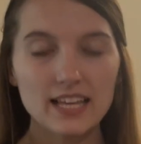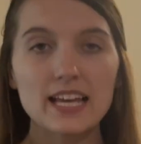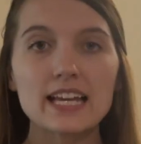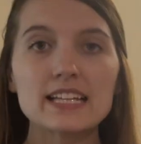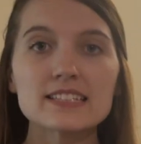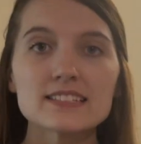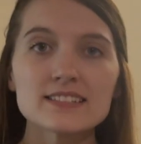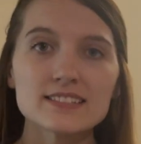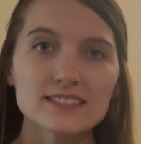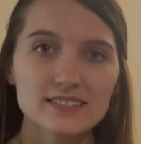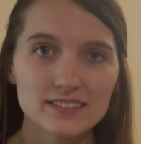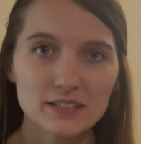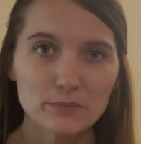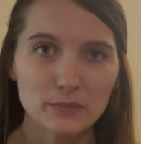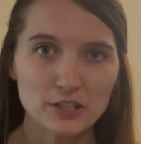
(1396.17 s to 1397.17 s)

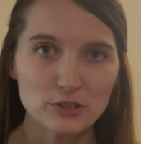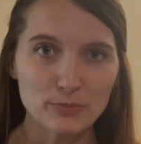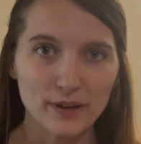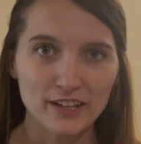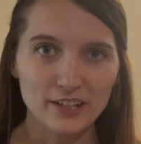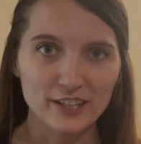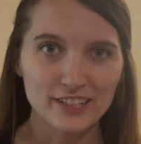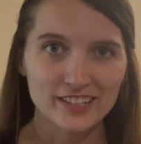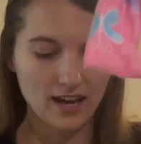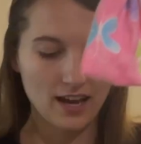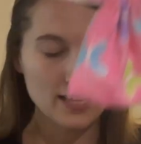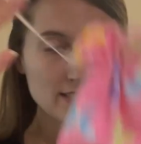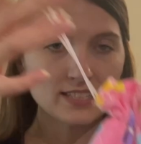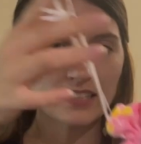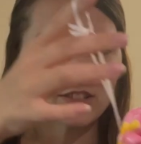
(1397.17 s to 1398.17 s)
instantly much better. I
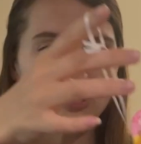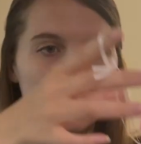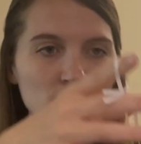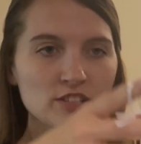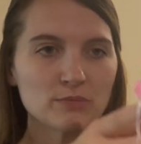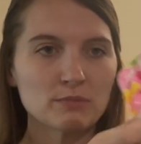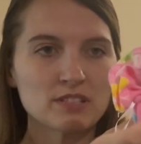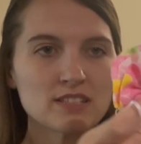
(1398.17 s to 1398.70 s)
did change up the